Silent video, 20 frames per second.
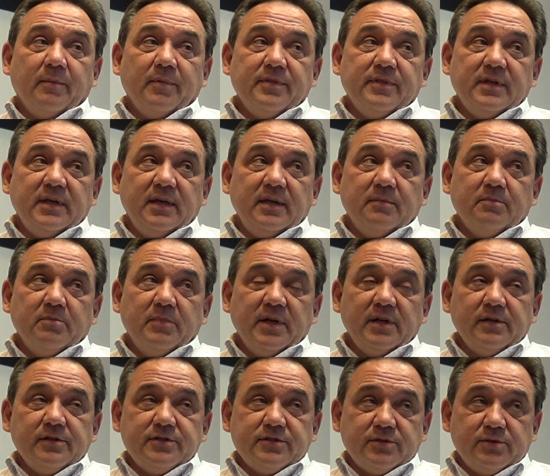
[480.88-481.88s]
The
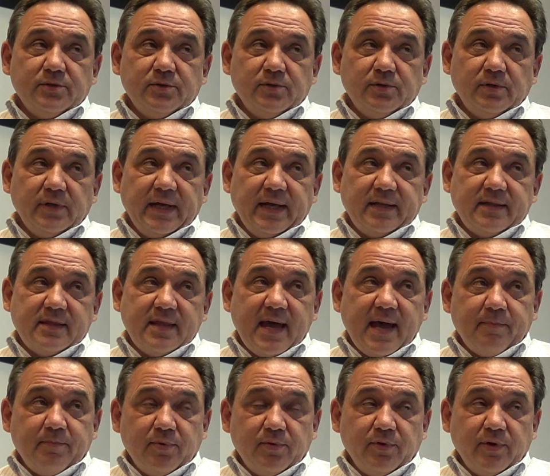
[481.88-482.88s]
middle school at
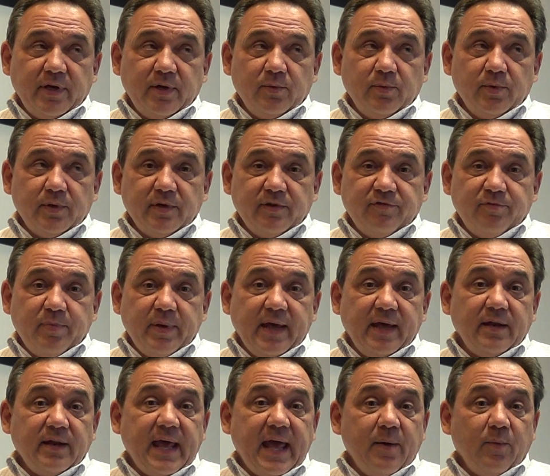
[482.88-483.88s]
that point would have
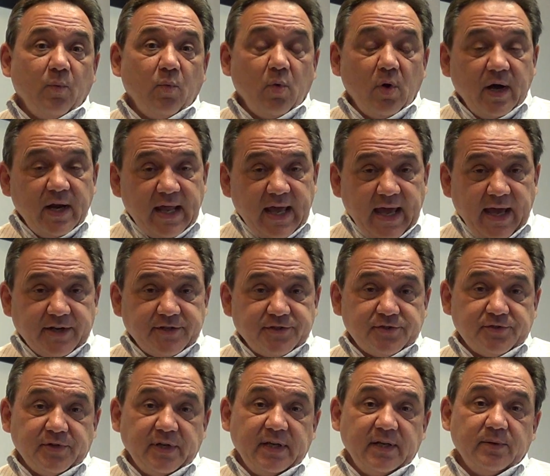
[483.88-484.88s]
been 1 Ash
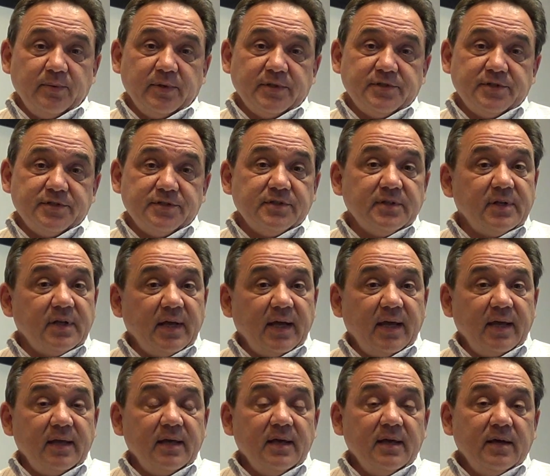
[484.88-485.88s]
Street, which is
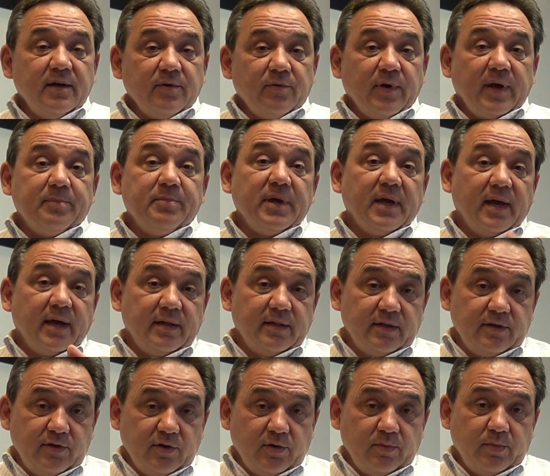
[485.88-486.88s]
today right behind the
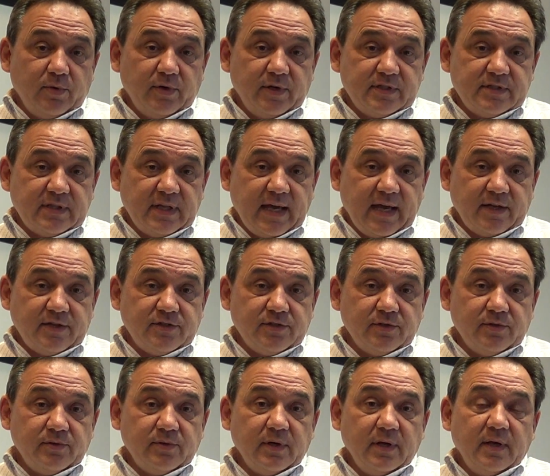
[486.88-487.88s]
Doughboy
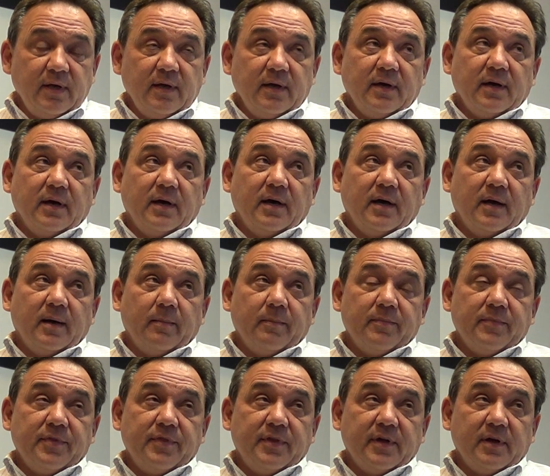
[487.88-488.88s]
statue.
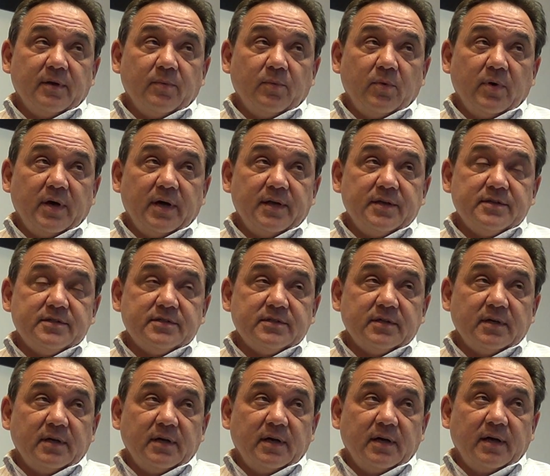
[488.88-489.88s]
And
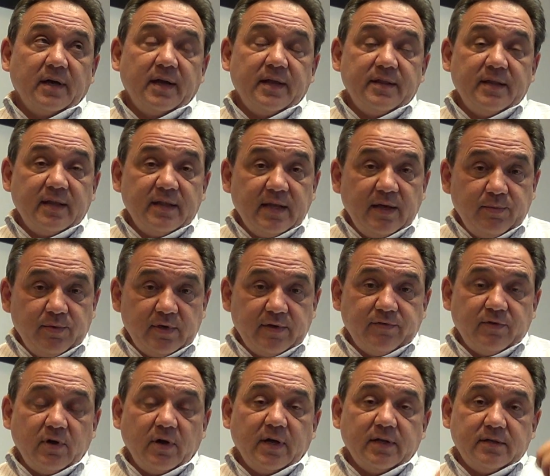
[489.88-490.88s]
then they would
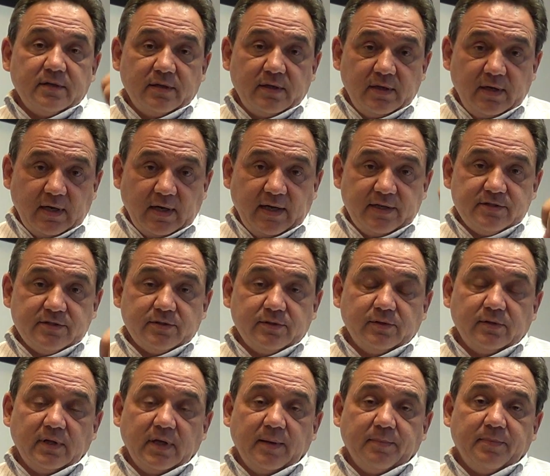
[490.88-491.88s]
have gone to the high
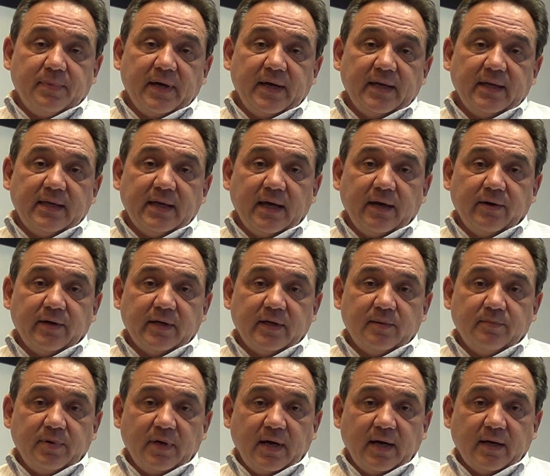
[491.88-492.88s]
school up by Carrigan
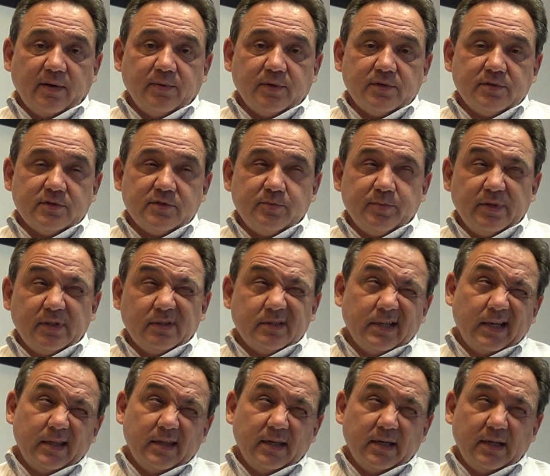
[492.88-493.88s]
Park, which was built,
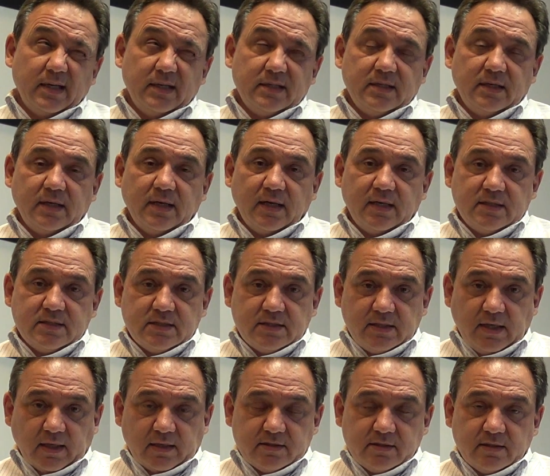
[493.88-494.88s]
I think, in
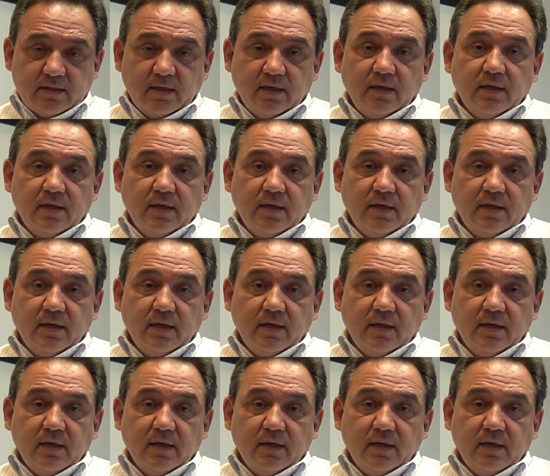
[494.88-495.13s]
1896.